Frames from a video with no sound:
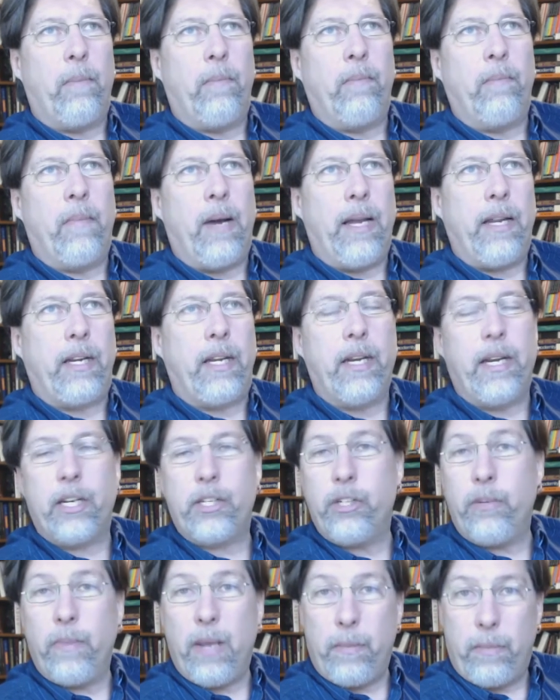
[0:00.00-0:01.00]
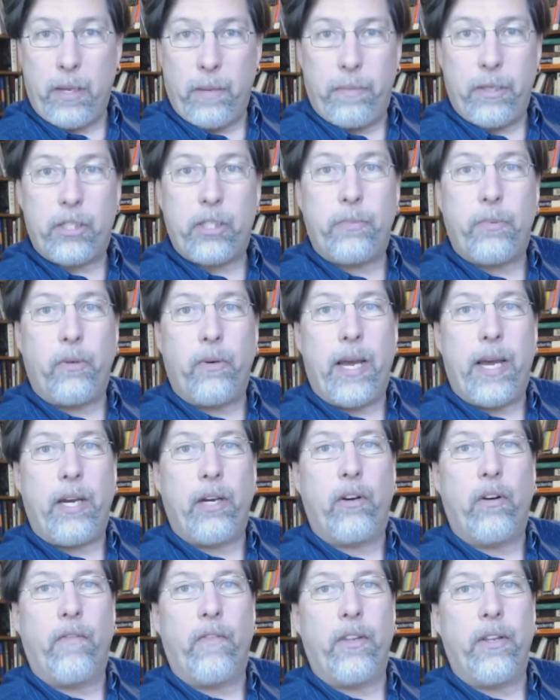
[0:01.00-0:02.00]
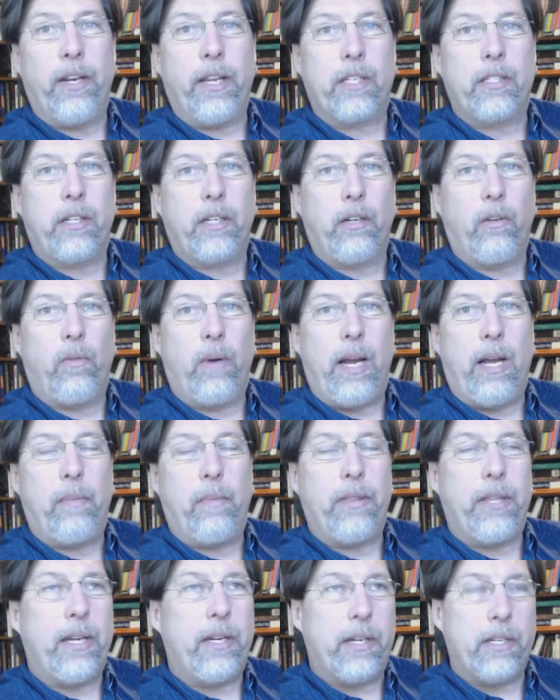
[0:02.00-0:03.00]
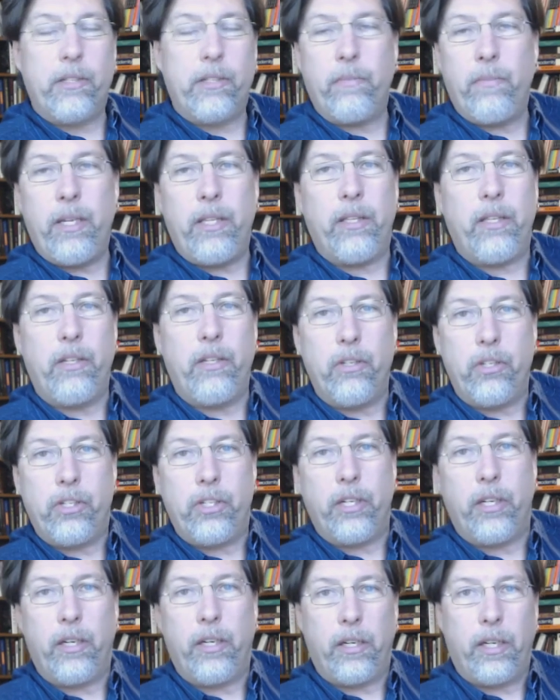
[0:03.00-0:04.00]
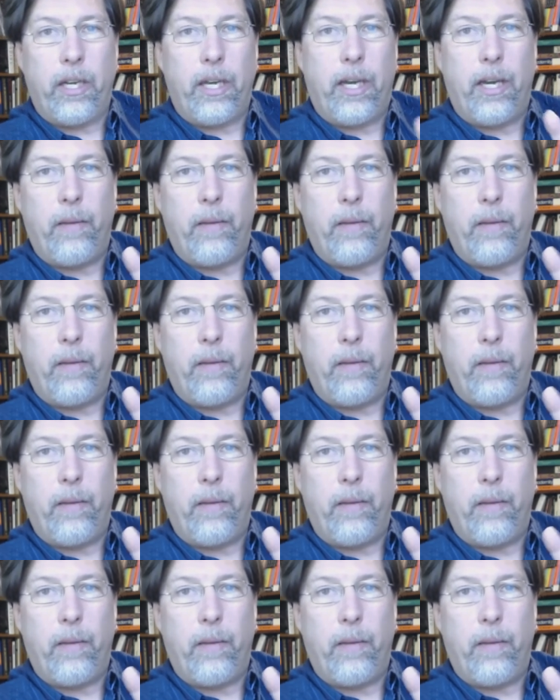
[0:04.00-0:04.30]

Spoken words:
my connection may be a bit sporadic over the next little while, but that doesn't mean that you should